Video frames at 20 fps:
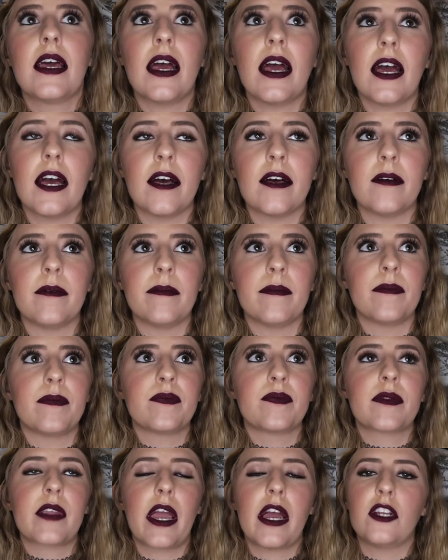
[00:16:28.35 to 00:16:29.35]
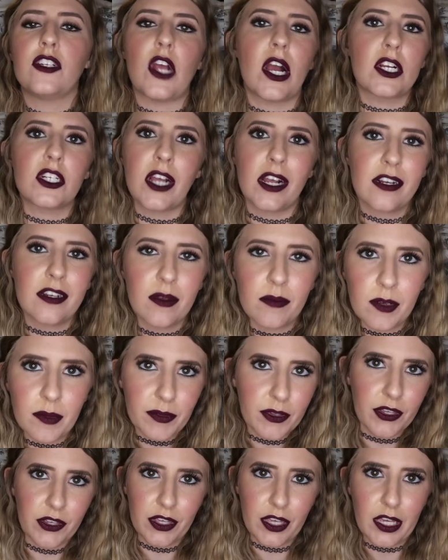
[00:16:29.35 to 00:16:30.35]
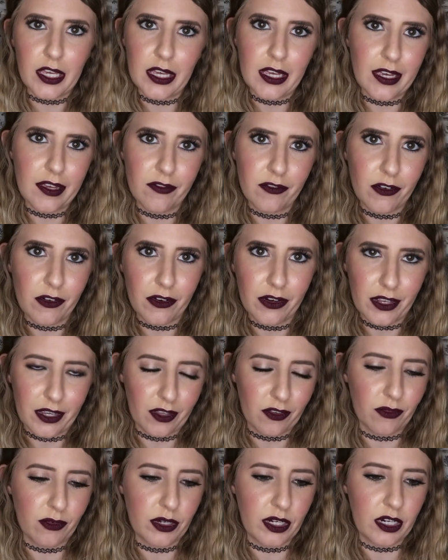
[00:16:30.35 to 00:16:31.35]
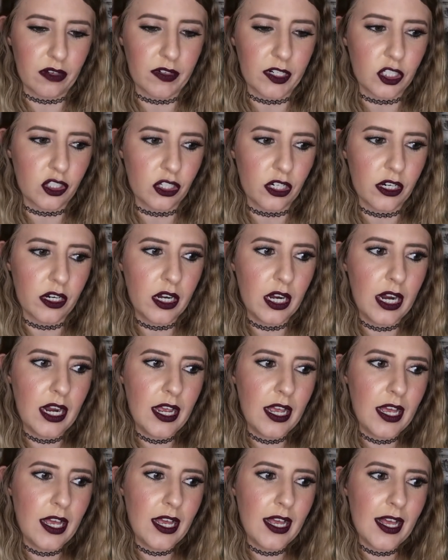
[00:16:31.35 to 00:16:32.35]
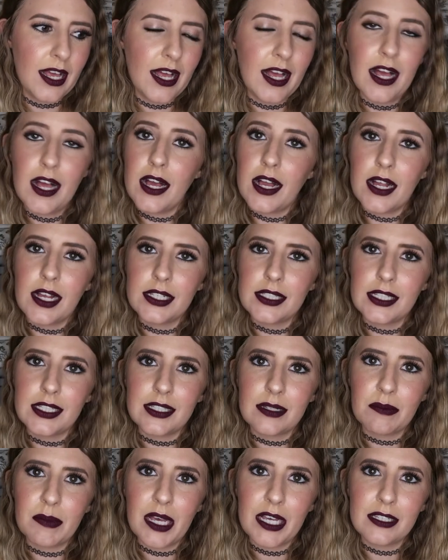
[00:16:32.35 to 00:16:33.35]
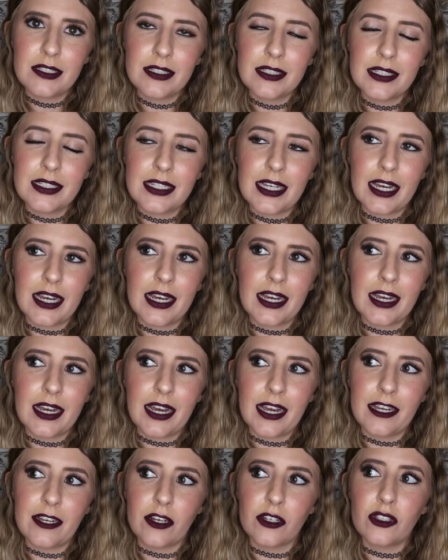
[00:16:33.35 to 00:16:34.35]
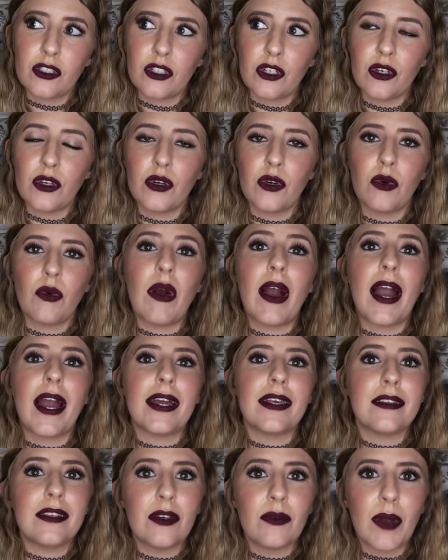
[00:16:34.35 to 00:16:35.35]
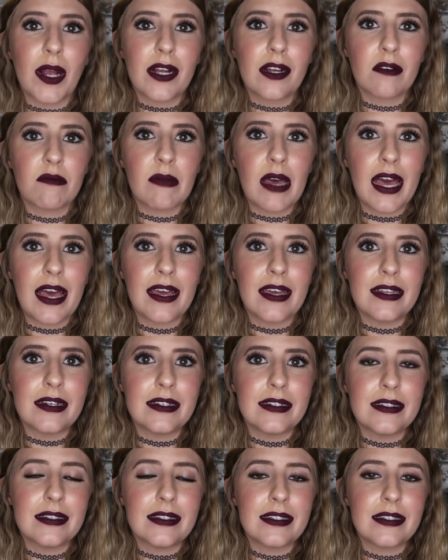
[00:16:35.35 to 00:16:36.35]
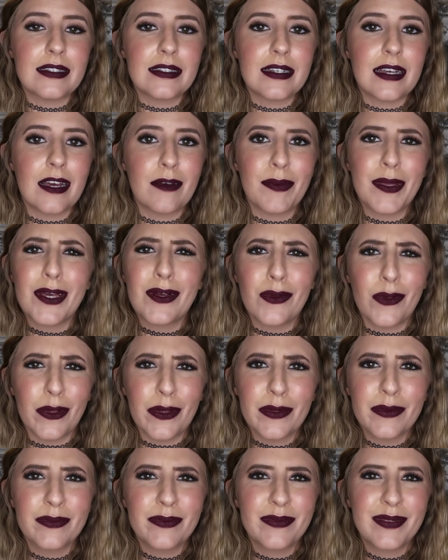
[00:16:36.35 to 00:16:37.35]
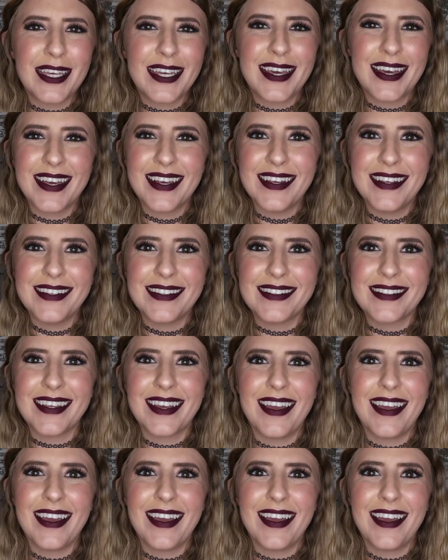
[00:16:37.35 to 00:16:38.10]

um, a Jack Jack Num Num cookie if you're in California Adventure. It's a must. Uh, I also highly recommend a pickle, because